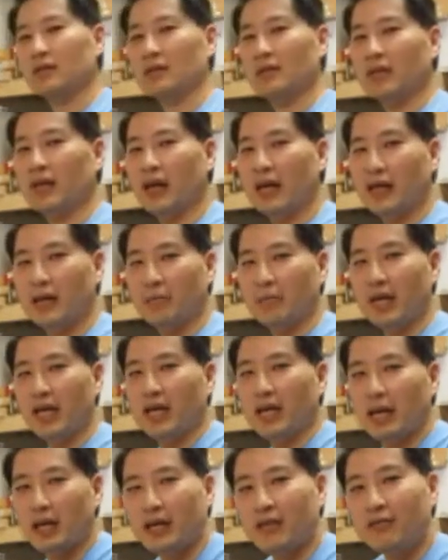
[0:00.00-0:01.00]
Today I'm
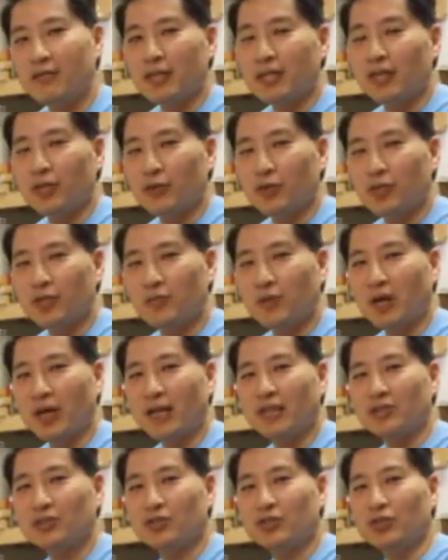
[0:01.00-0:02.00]
making a video
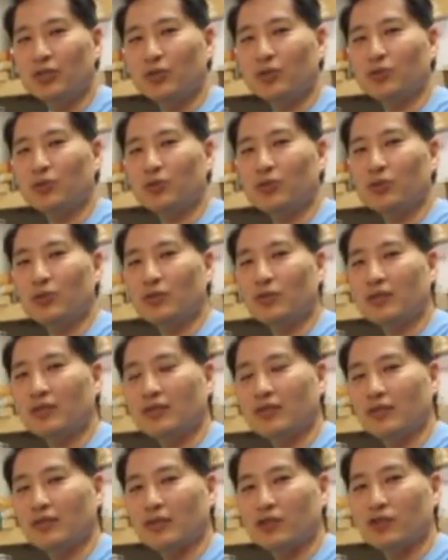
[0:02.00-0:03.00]
response to
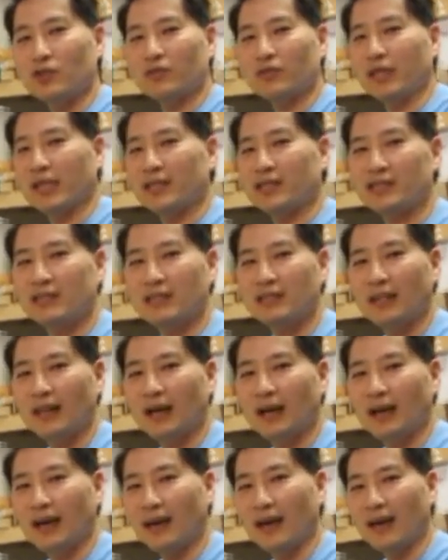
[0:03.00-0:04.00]
Nuts Are
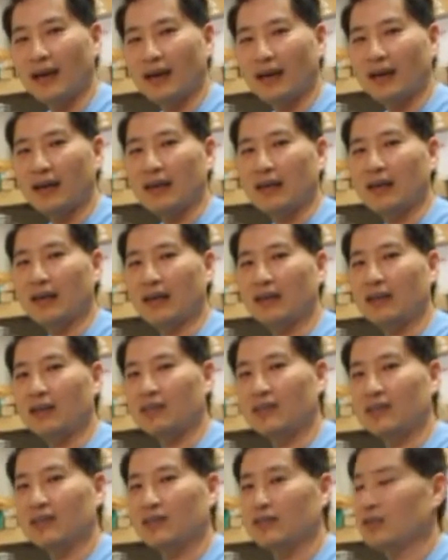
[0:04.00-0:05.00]
Fancy and
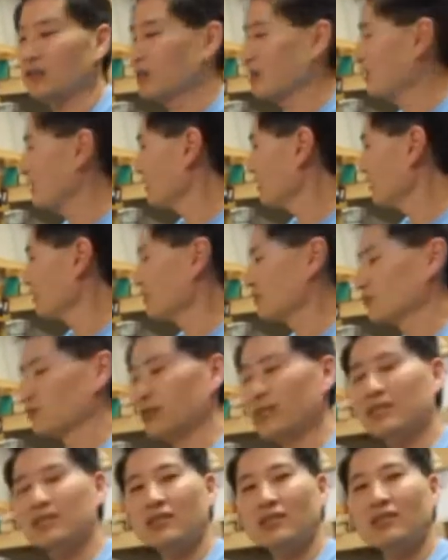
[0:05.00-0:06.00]
it's
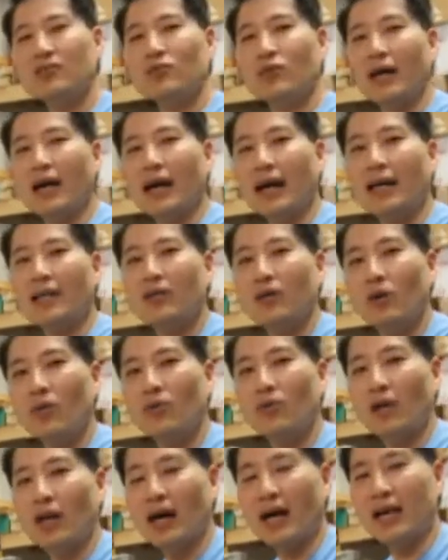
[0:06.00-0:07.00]
reasons why I
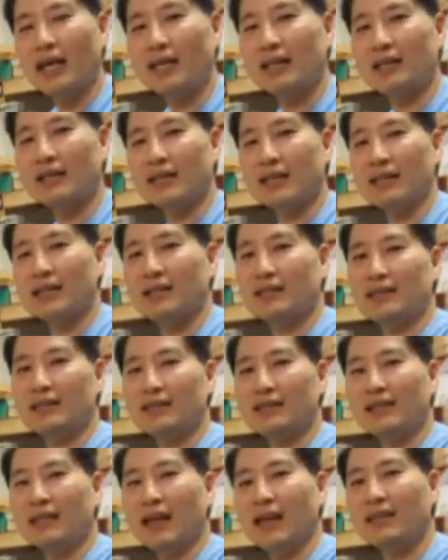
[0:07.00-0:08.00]
don't like the
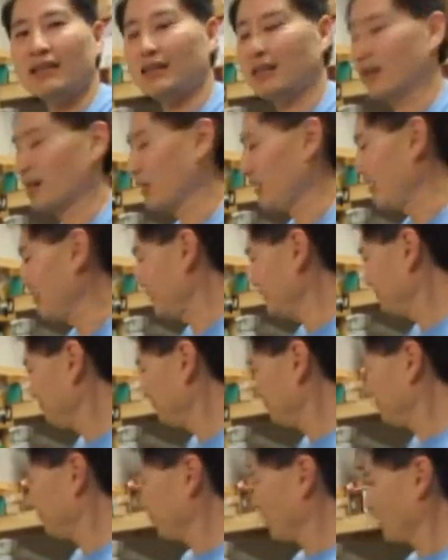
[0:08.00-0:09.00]
1911
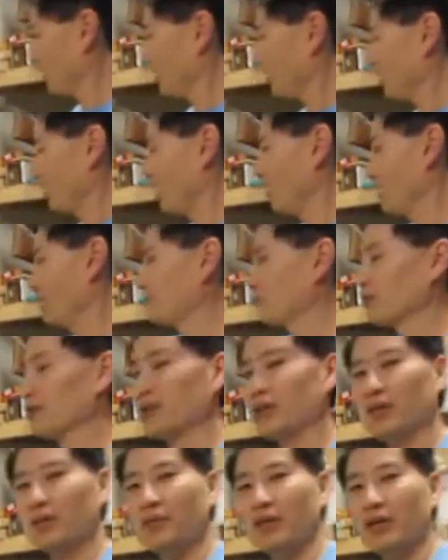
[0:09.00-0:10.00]
and I've
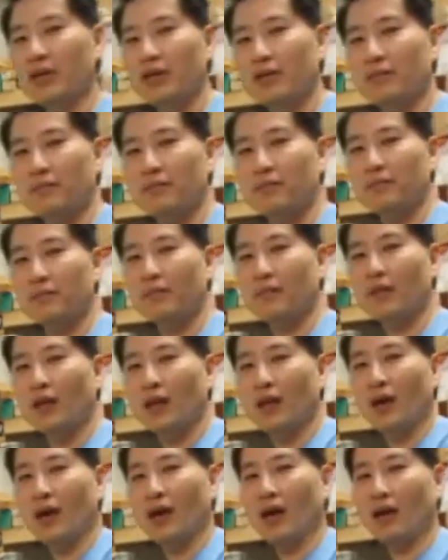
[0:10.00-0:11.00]
written them here
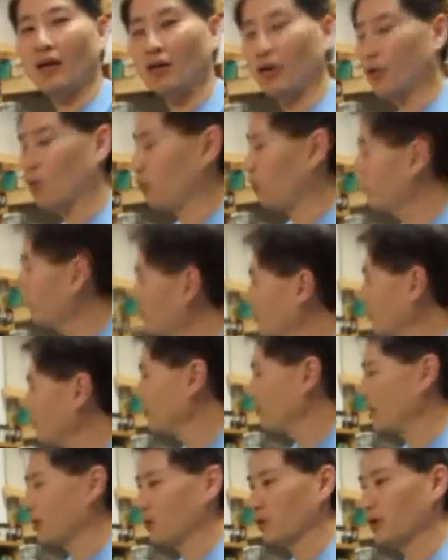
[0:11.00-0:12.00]
and I'll go over them
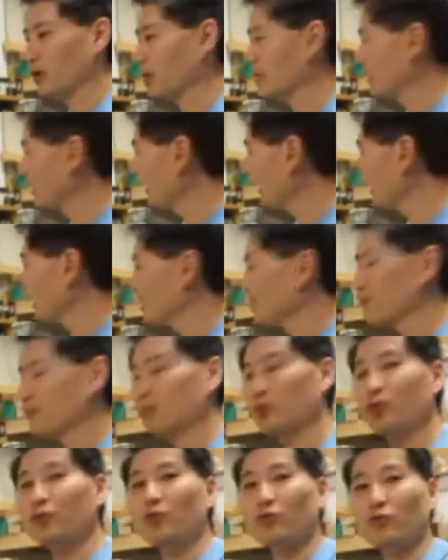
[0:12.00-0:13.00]
one by one and I
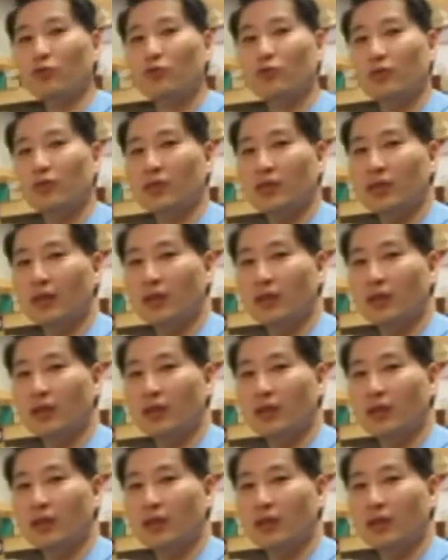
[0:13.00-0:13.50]
have proof